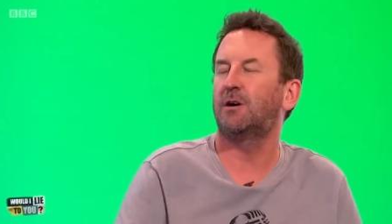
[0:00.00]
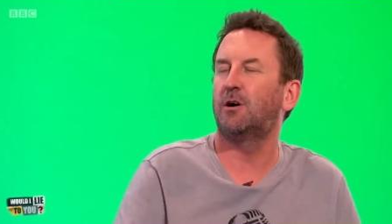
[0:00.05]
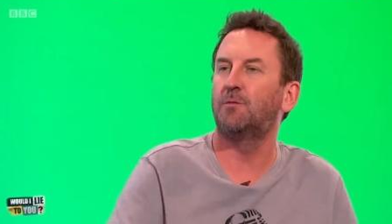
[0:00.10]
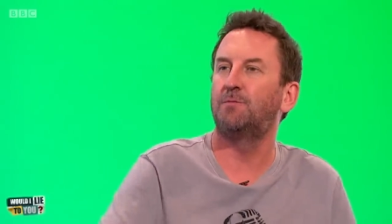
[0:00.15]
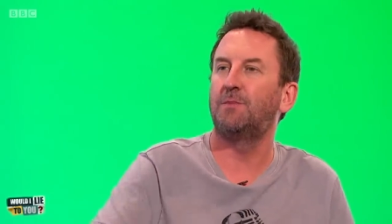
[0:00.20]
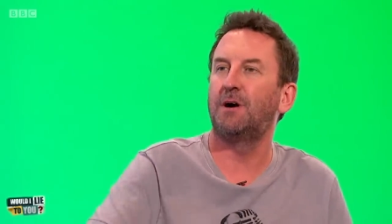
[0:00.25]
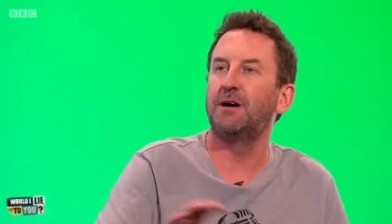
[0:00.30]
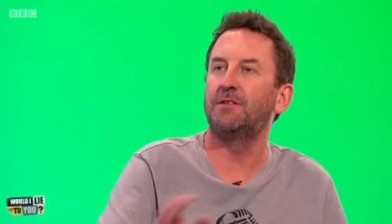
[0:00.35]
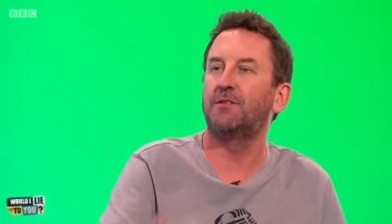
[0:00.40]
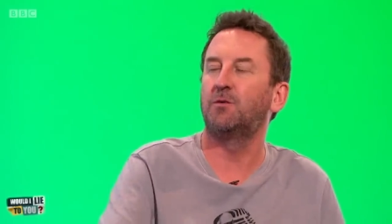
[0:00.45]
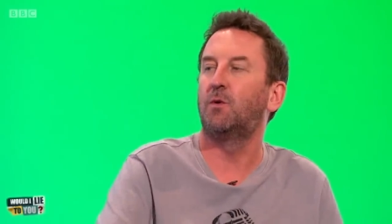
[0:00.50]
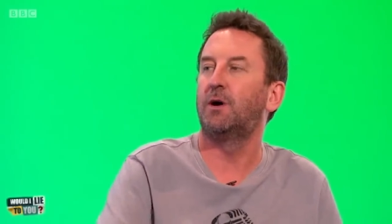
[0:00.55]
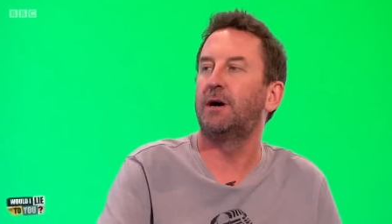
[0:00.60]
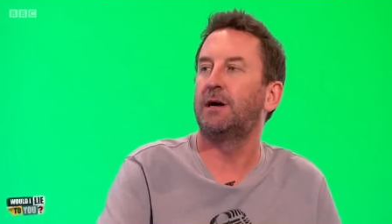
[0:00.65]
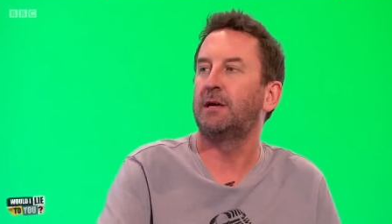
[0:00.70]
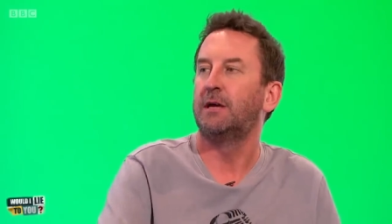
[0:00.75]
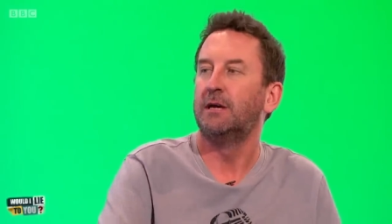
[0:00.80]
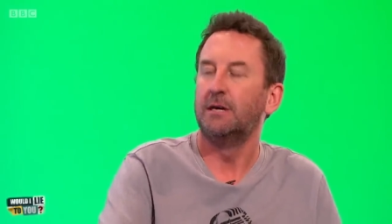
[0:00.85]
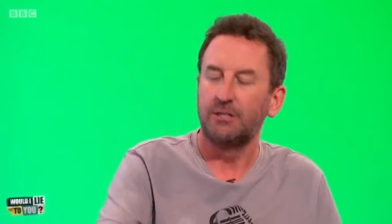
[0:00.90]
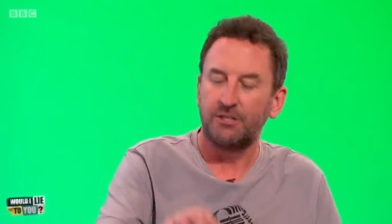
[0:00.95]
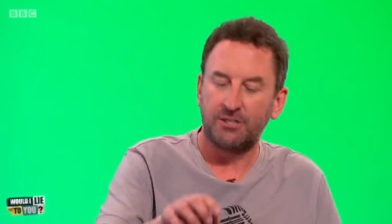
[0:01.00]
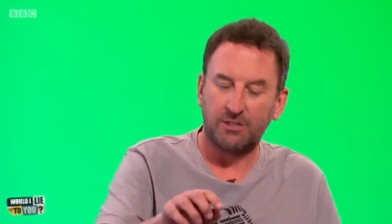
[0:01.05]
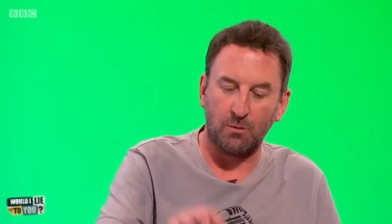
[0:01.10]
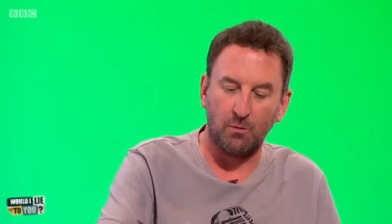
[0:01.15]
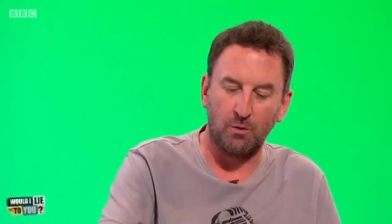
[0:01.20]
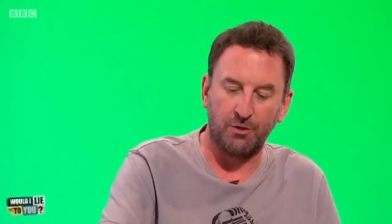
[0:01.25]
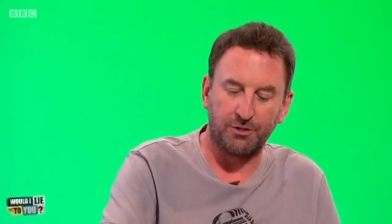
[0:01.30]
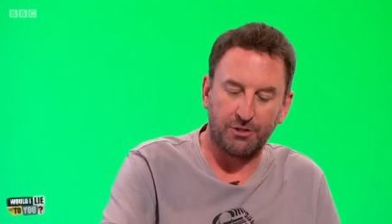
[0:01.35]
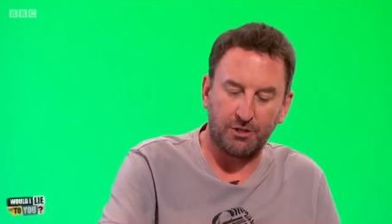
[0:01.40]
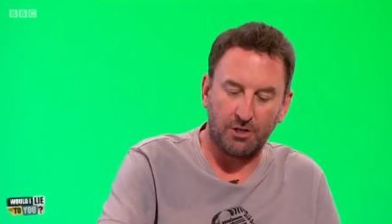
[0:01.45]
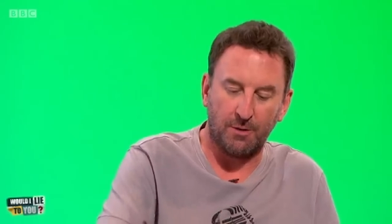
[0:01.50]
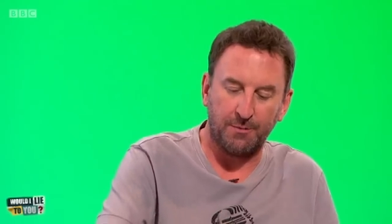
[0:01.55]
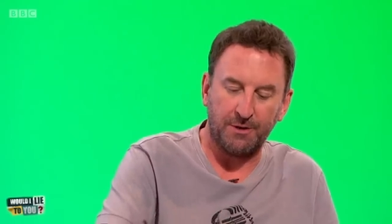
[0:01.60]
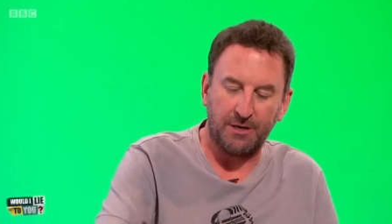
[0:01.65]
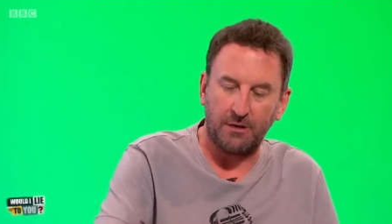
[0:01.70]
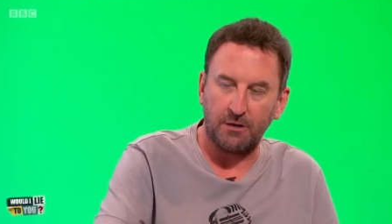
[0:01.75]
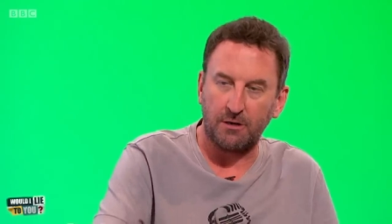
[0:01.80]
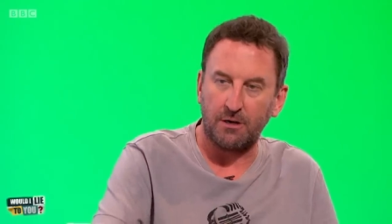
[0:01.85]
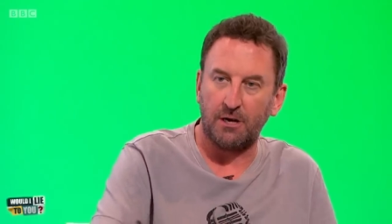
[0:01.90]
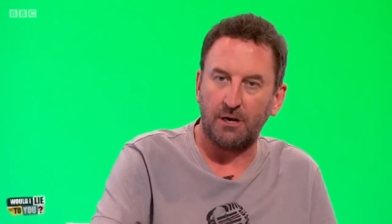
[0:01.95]
oh, by the way, someone's
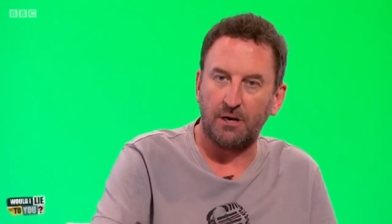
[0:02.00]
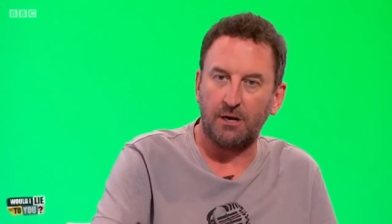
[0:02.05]
coming,